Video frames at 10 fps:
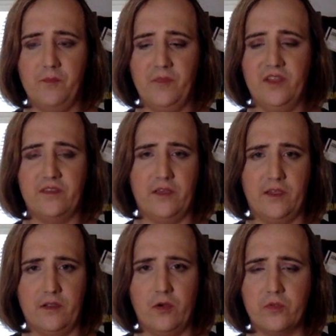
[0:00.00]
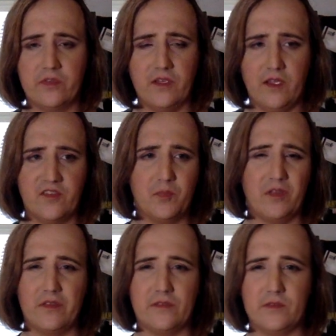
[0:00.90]
it's like a OCS
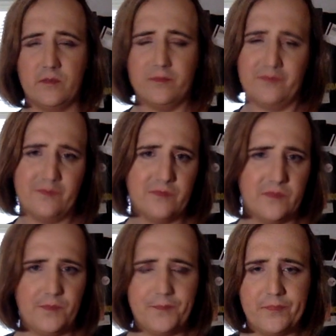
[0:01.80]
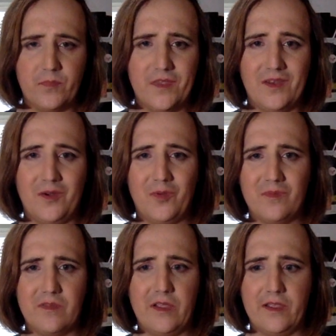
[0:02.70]
plus some,
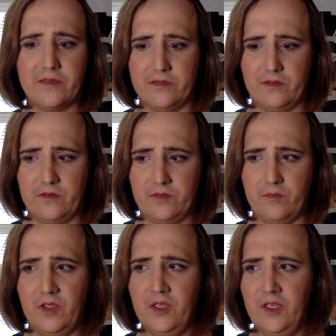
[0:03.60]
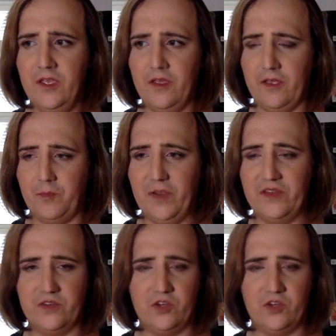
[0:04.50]
I guess there's some like basic